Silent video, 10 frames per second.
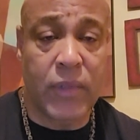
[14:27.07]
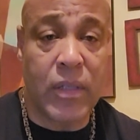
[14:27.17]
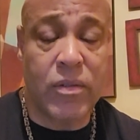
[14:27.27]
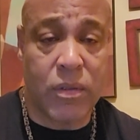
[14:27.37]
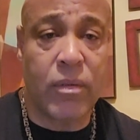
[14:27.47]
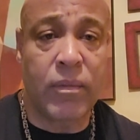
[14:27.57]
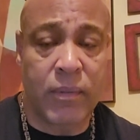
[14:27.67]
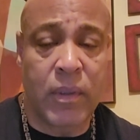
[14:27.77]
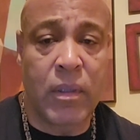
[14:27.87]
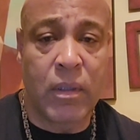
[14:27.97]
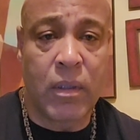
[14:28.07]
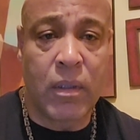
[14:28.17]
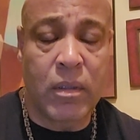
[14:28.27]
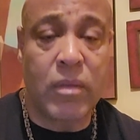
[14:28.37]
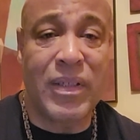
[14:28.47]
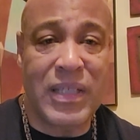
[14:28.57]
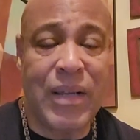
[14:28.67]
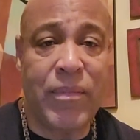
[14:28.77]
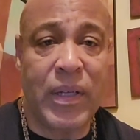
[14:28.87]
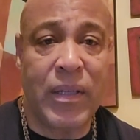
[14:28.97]
That's true. So what does
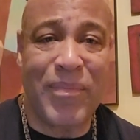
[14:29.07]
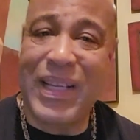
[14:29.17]
that mean?